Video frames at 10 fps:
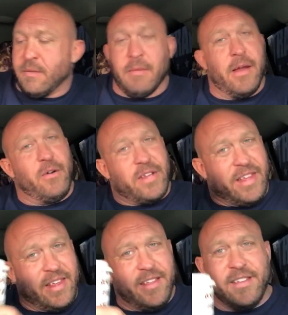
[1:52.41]
my old
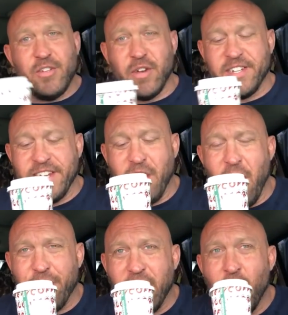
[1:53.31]
trusty
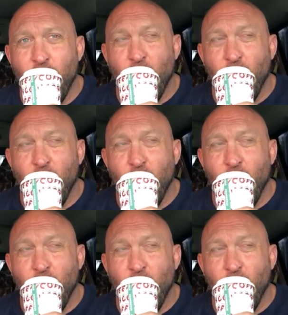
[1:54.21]
coffee.